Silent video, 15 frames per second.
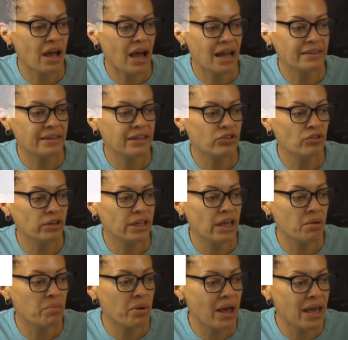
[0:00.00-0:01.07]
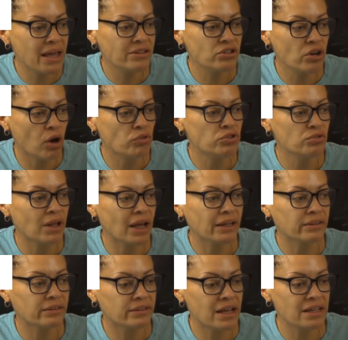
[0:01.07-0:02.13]
I think your campaign told you,
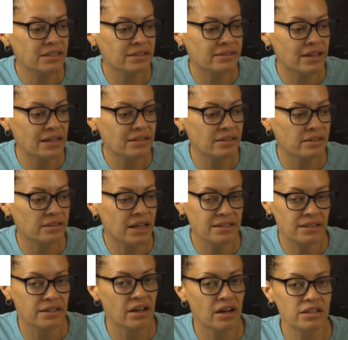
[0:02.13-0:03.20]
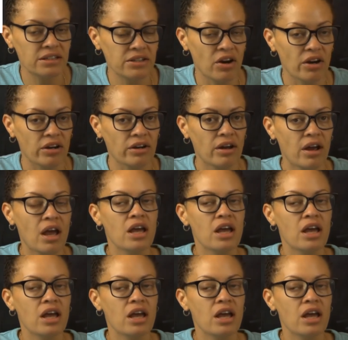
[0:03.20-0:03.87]
like, that's a non-starter.